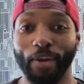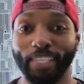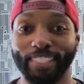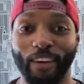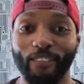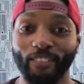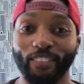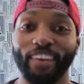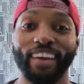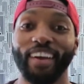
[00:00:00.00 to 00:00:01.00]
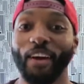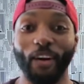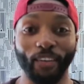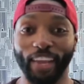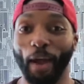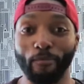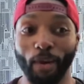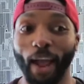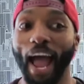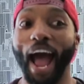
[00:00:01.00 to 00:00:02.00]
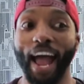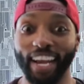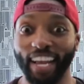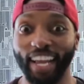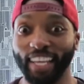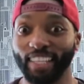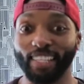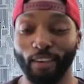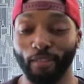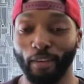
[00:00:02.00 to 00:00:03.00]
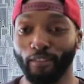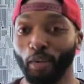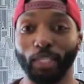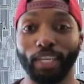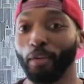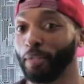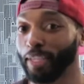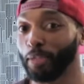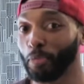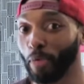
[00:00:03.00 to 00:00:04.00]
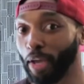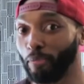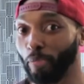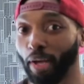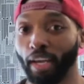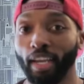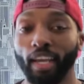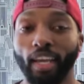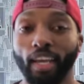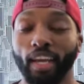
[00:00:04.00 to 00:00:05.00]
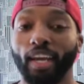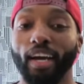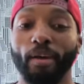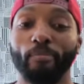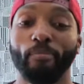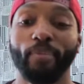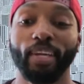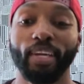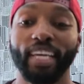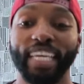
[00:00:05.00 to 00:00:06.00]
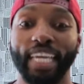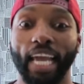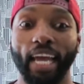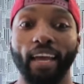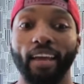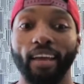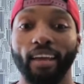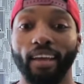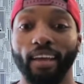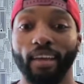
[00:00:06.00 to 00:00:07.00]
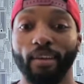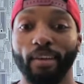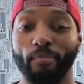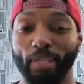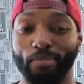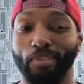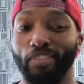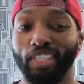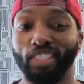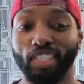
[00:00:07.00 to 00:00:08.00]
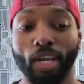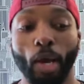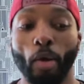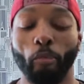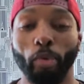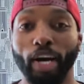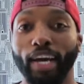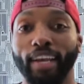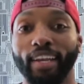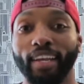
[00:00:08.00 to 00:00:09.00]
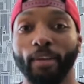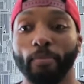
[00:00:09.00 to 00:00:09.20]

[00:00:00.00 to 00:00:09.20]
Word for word: at myself on camera and I hate the sound of my voice. I know it sounds weird, but um, yeah, makes me cringe. But